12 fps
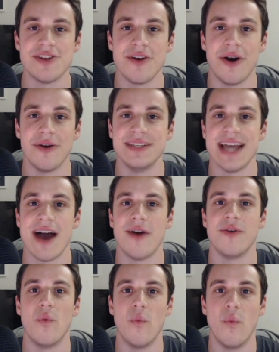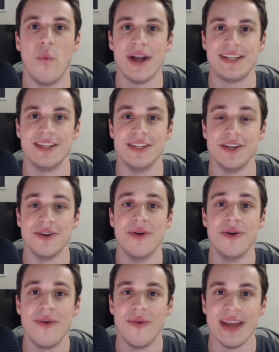you hone down what to do